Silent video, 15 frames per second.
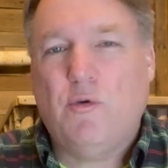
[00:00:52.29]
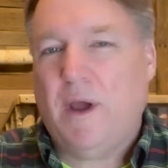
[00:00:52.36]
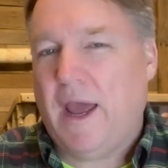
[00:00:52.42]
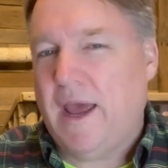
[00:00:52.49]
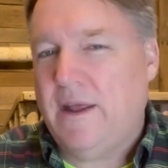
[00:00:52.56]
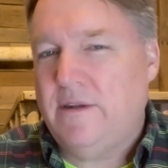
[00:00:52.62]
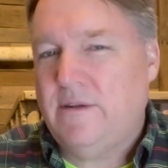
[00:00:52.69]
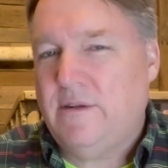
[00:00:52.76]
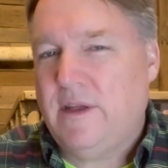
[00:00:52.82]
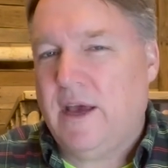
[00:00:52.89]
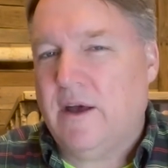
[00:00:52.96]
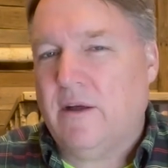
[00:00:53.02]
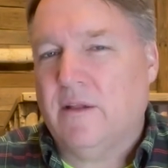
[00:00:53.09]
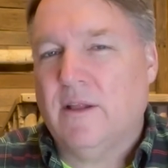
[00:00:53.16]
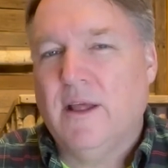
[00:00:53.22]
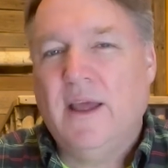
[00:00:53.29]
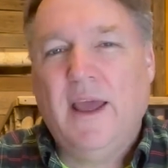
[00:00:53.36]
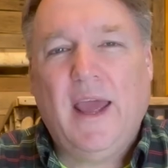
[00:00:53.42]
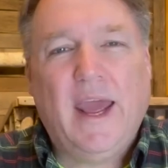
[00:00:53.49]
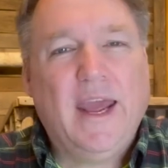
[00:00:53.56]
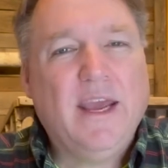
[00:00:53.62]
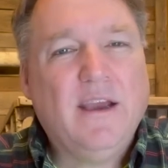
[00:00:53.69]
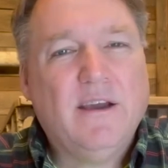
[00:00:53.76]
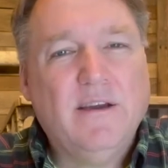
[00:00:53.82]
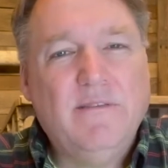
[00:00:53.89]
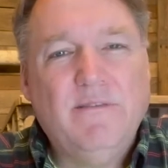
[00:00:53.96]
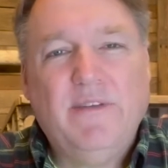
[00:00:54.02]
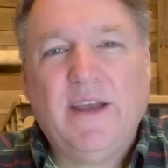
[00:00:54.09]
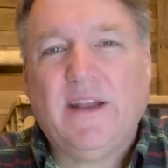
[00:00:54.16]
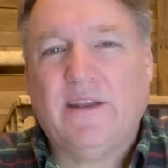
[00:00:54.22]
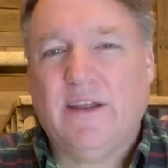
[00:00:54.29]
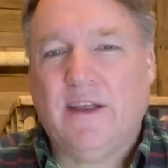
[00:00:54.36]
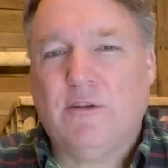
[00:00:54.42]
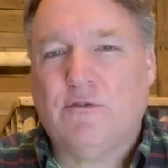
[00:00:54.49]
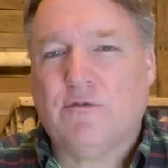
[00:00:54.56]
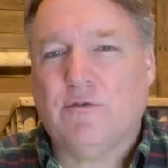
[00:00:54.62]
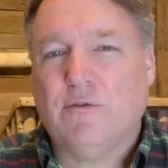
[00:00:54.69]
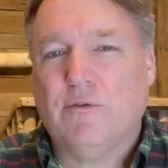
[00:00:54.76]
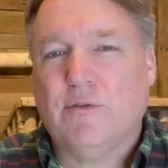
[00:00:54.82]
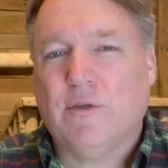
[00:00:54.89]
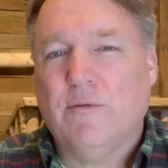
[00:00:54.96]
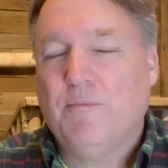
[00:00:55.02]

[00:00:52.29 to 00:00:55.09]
and tell a convicting truth,